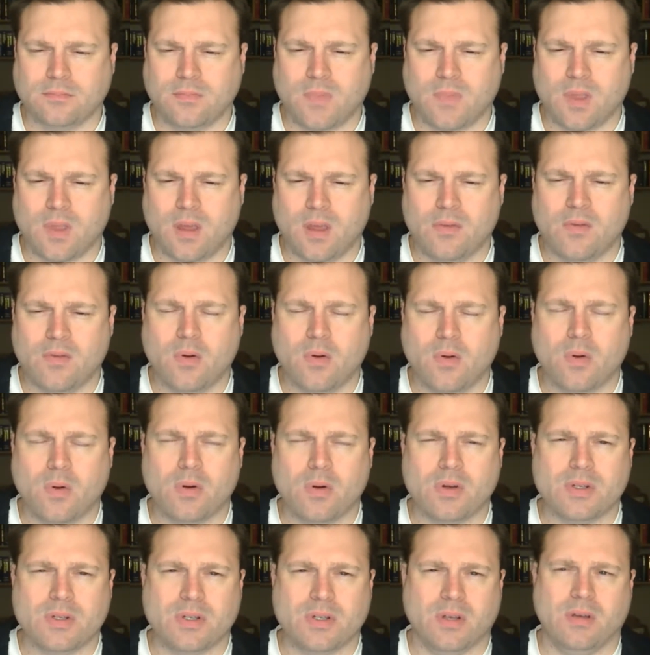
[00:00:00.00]
Of
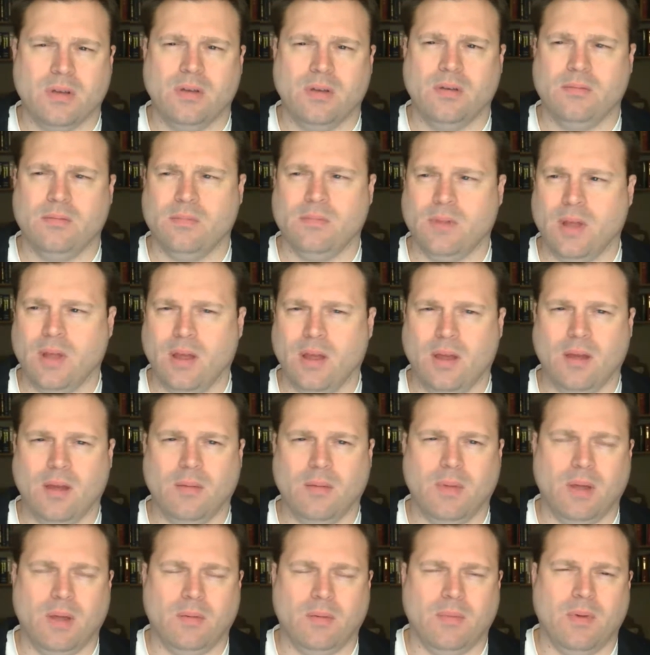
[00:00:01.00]
course,
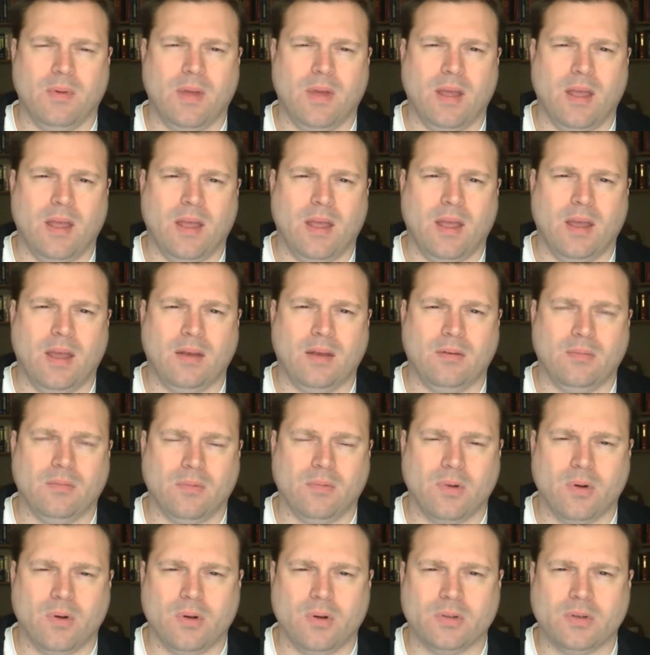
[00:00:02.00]
Ann
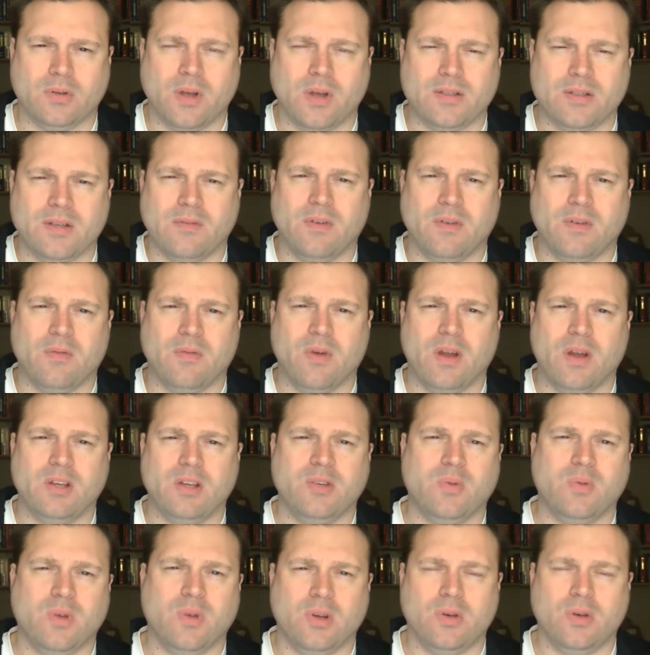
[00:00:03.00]
Coulter has every right
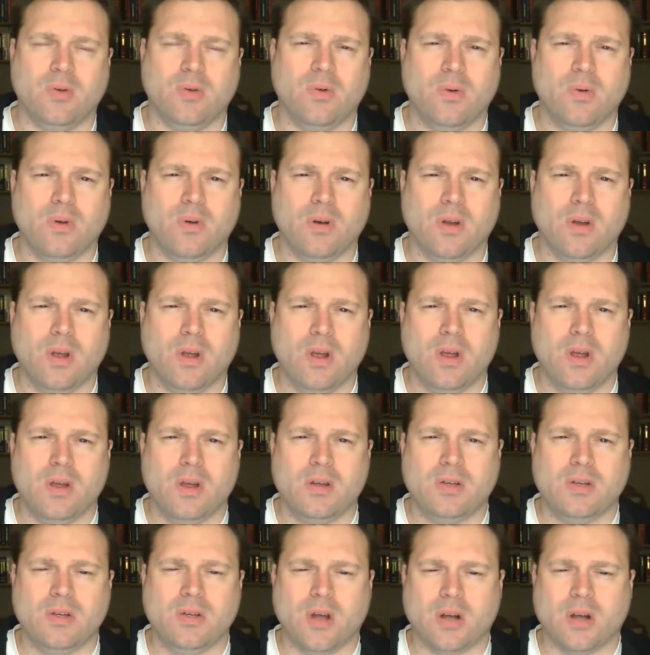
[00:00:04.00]
to ignore
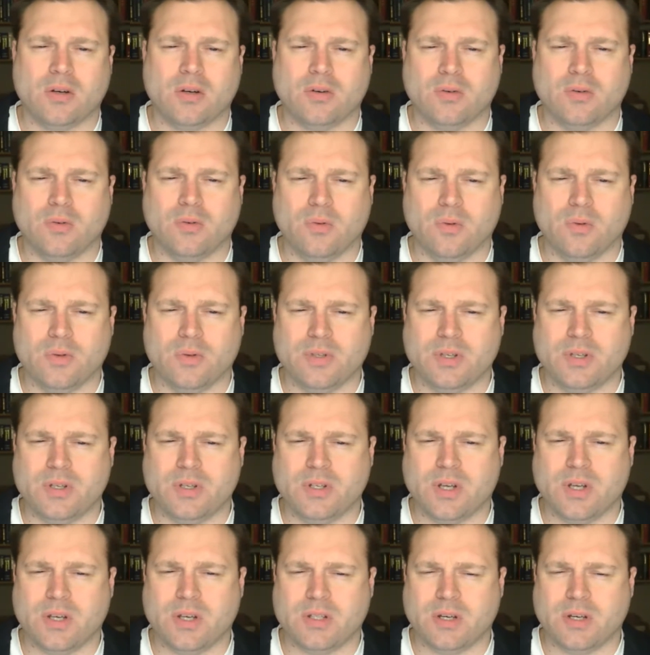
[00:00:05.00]
Dr. Oule's
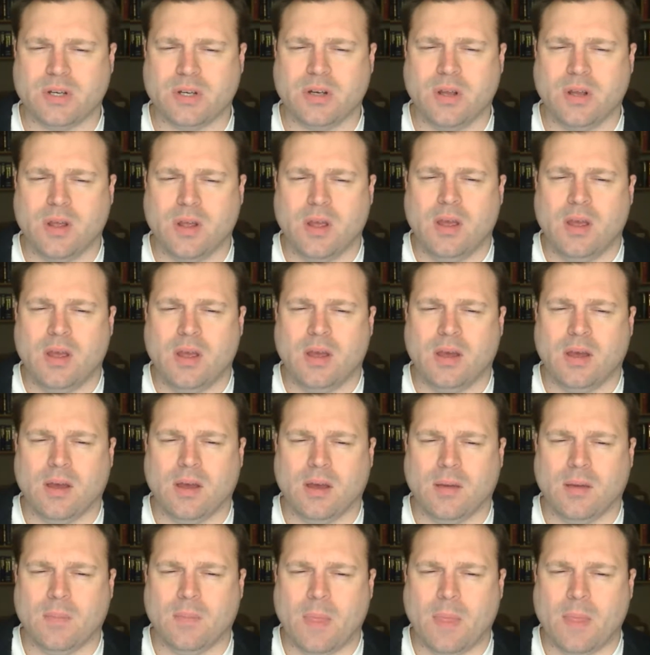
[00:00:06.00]
suggestion,
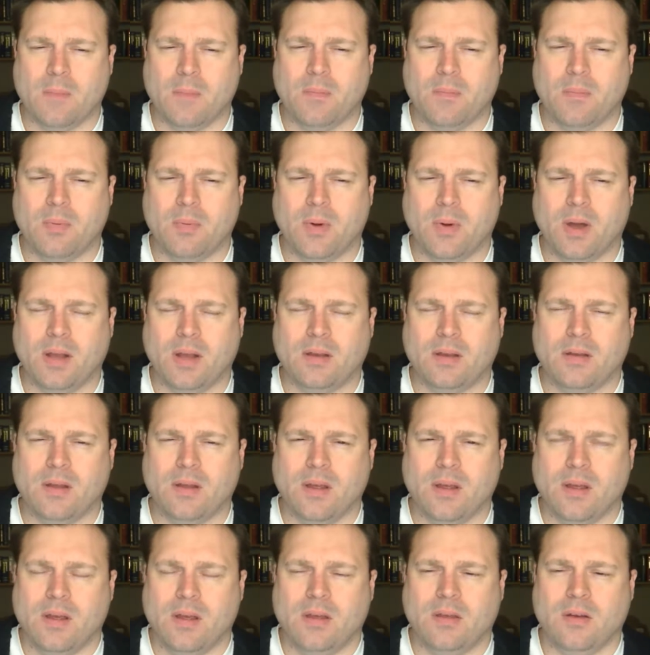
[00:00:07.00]
but
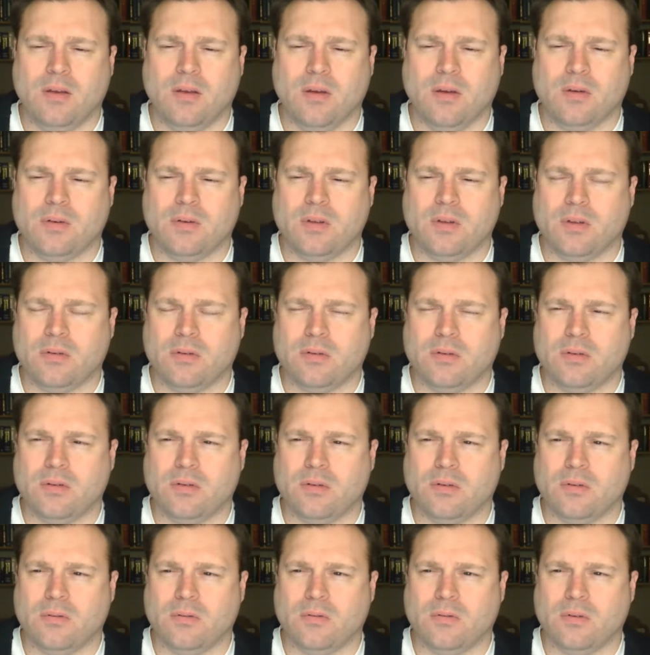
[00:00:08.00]

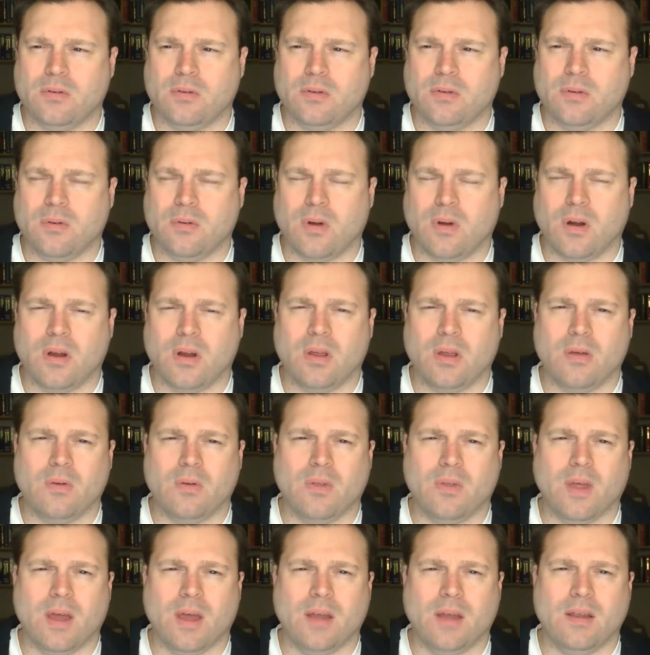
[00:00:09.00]
to argue
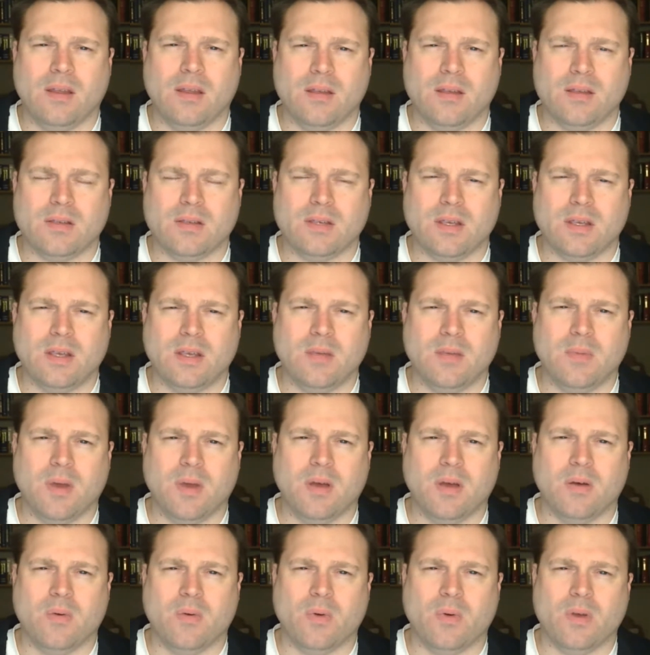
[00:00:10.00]
that his
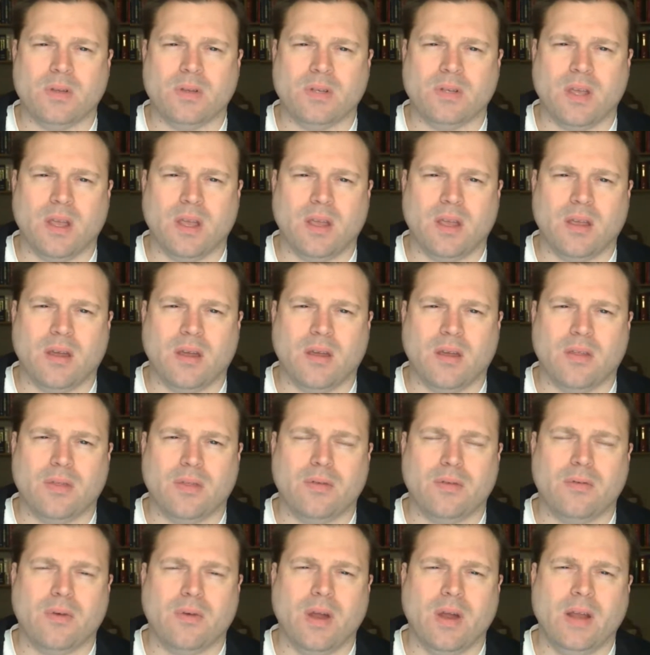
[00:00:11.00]
email was a
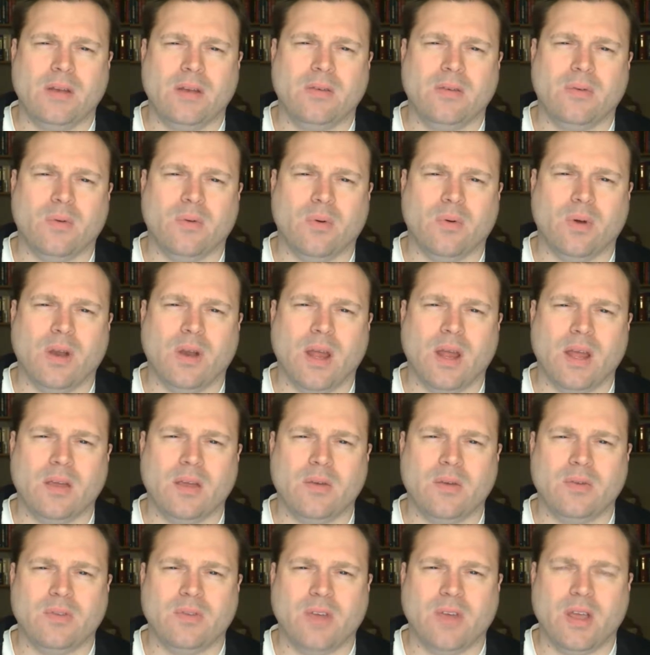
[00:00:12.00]
threat or an
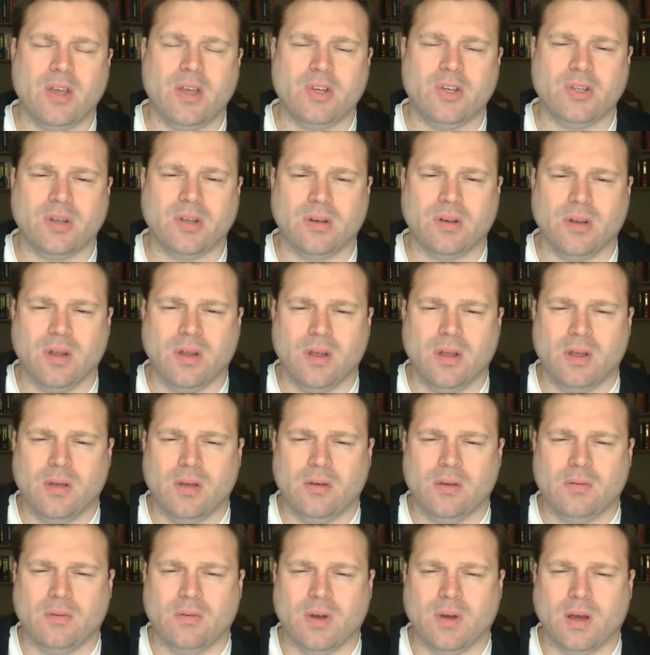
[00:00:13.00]
accusation,
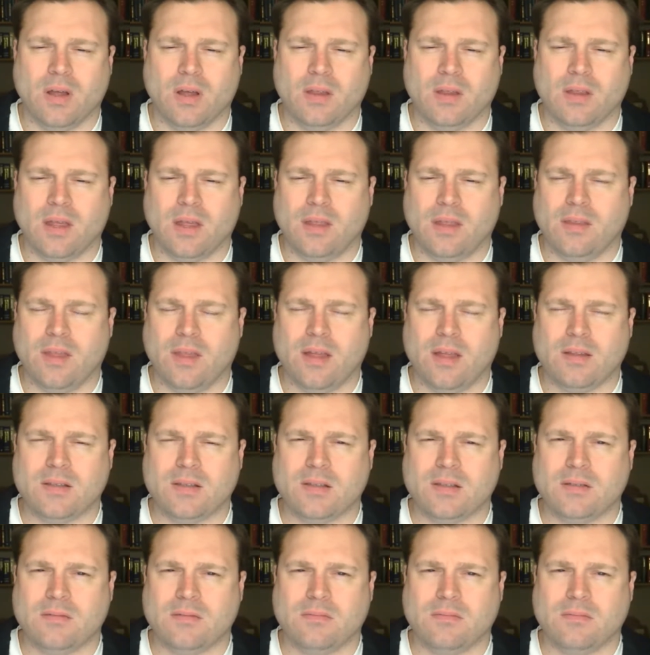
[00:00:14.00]
well, that's